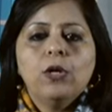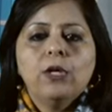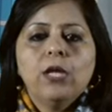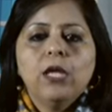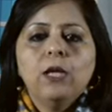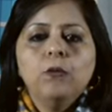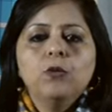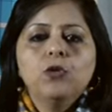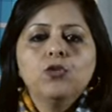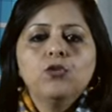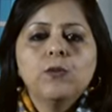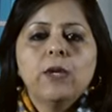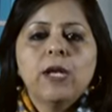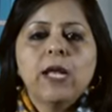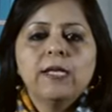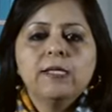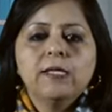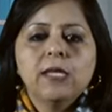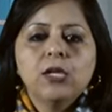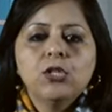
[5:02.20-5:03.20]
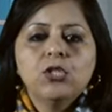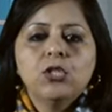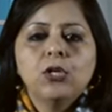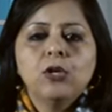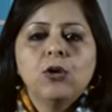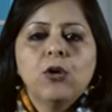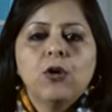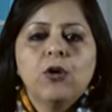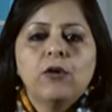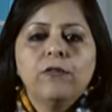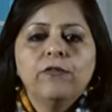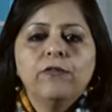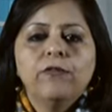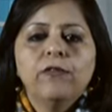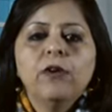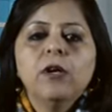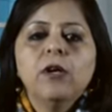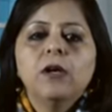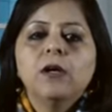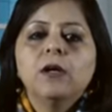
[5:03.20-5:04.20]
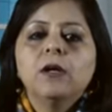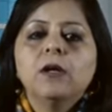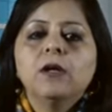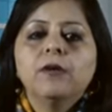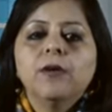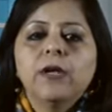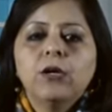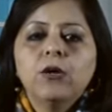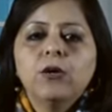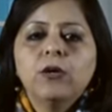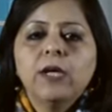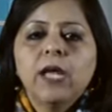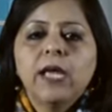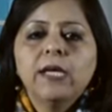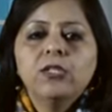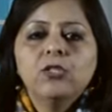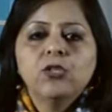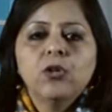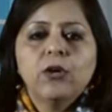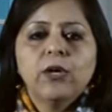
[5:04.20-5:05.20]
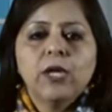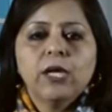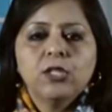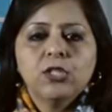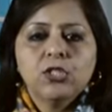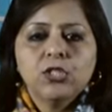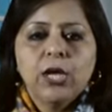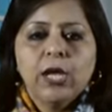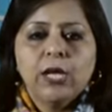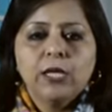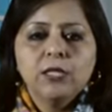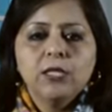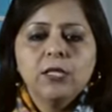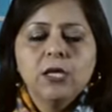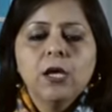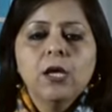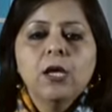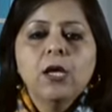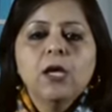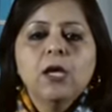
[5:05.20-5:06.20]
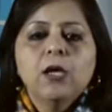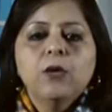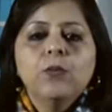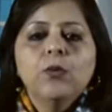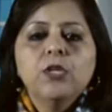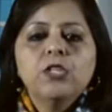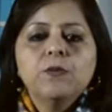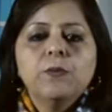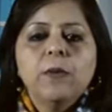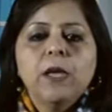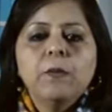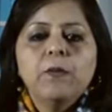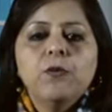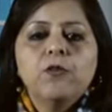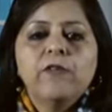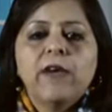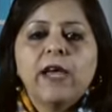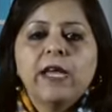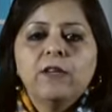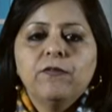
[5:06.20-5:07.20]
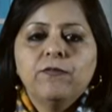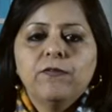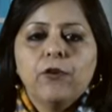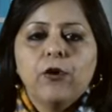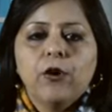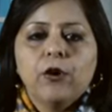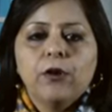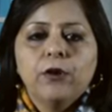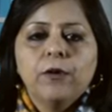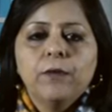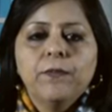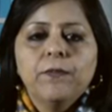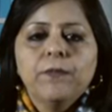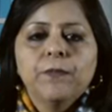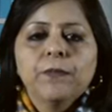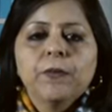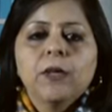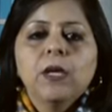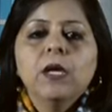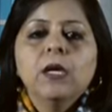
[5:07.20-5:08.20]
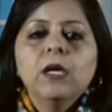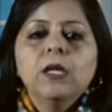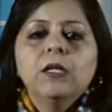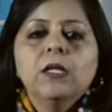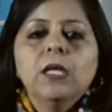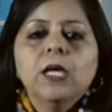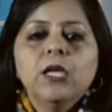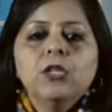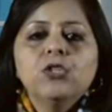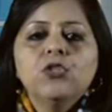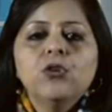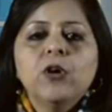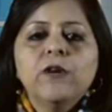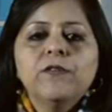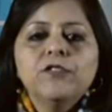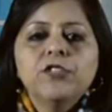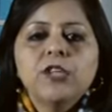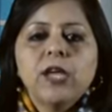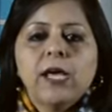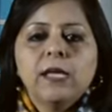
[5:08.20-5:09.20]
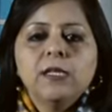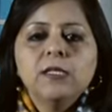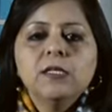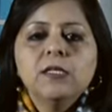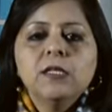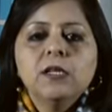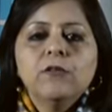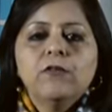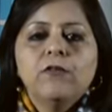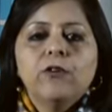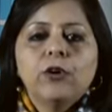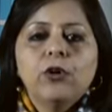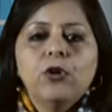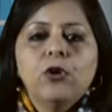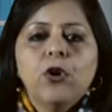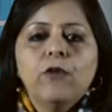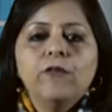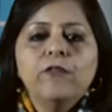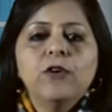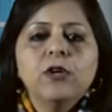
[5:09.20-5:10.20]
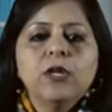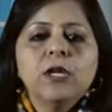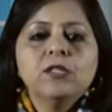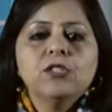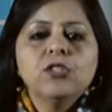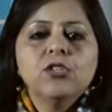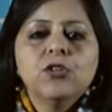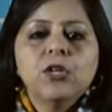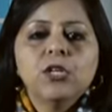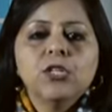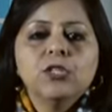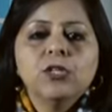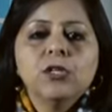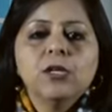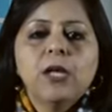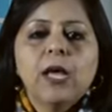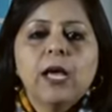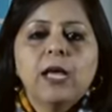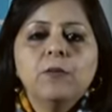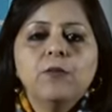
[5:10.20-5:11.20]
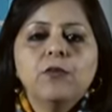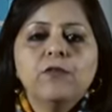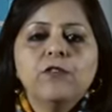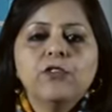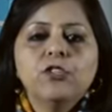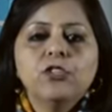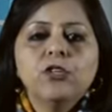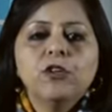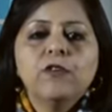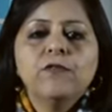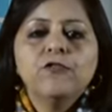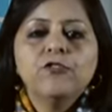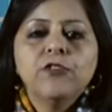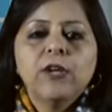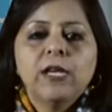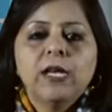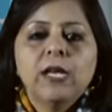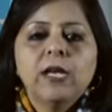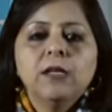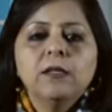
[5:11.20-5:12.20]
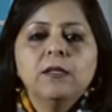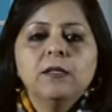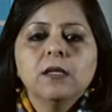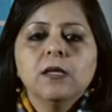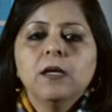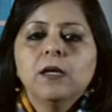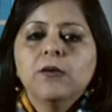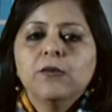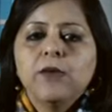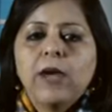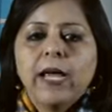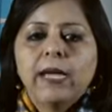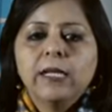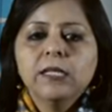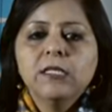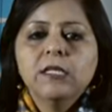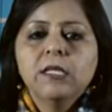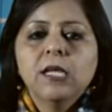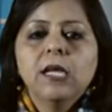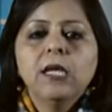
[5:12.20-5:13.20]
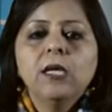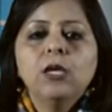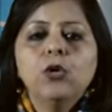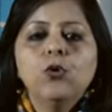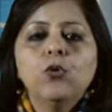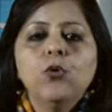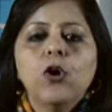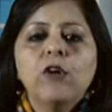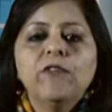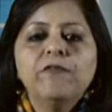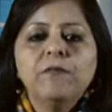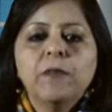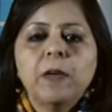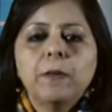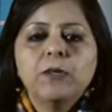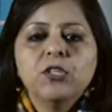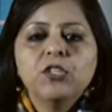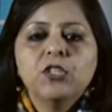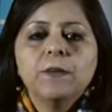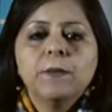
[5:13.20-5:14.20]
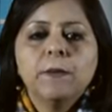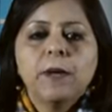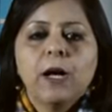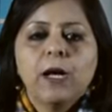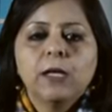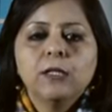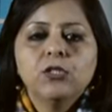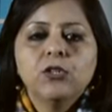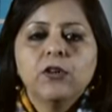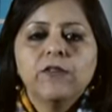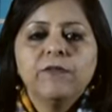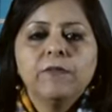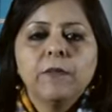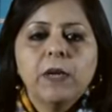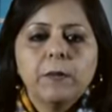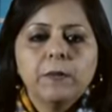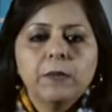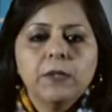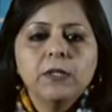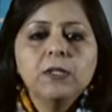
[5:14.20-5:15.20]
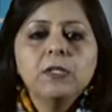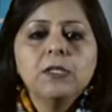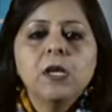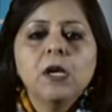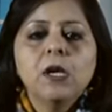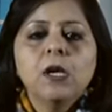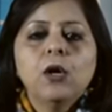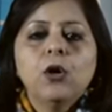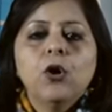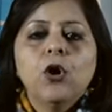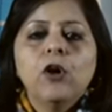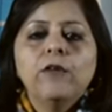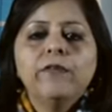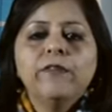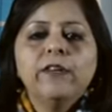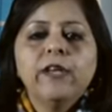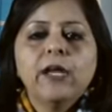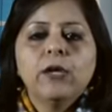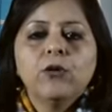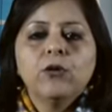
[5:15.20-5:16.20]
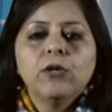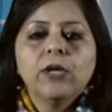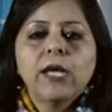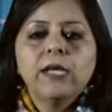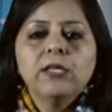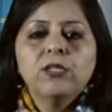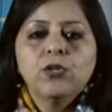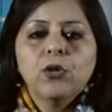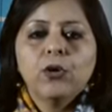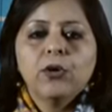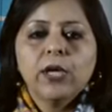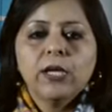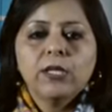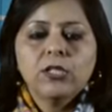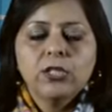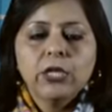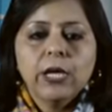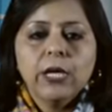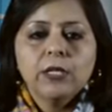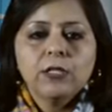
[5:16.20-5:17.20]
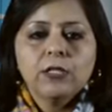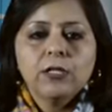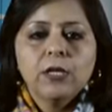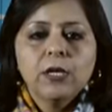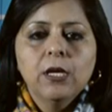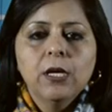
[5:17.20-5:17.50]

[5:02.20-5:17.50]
demutualization of a recognized stock exchange which may provide for the issue of shares for a lawful consideration and provision of trading rights in lieu of membership cards of members of a recognized stock exchange.